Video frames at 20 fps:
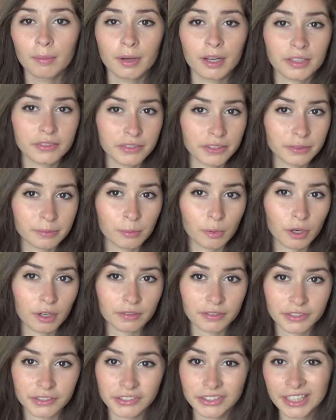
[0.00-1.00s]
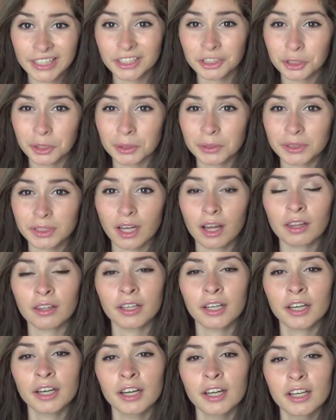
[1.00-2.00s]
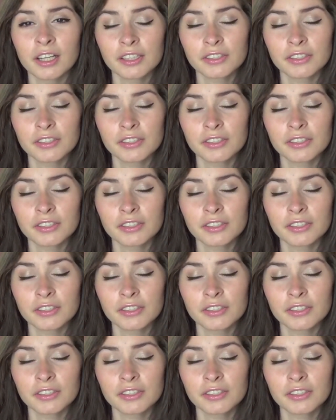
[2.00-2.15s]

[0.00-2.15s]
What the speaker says: because it's more of a skin toned color,